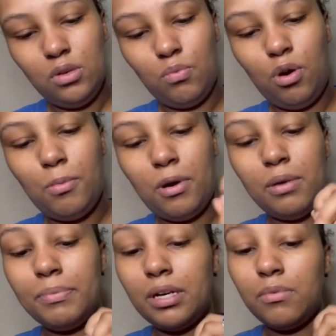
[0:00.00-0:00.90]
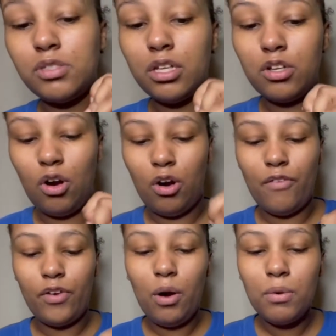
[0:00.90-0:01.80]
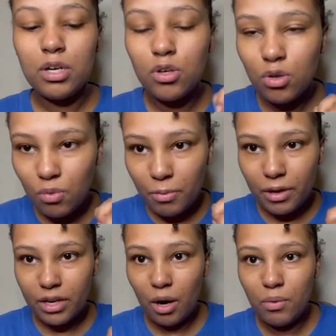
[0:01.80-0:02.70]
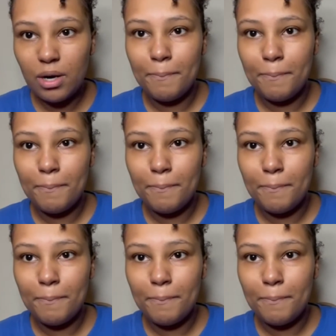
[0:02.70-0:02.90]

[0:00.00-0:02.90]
Walmart. But I'm telling y'all, if y'all want to go to Walmart, y'all want to